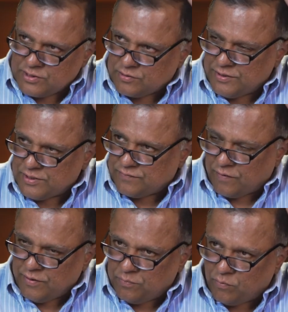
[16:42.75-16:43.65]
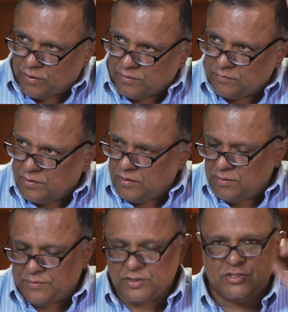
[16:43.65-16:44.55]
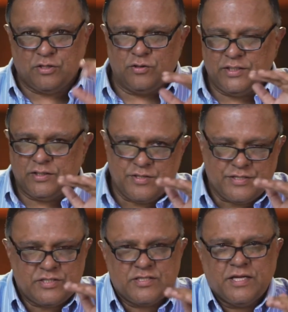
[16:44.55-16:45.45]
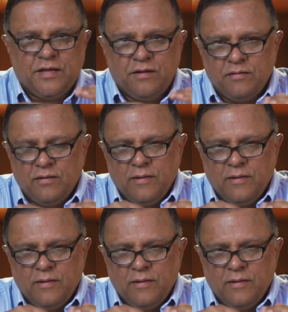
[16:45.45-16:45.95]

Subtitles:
C is very important because 0 degrees C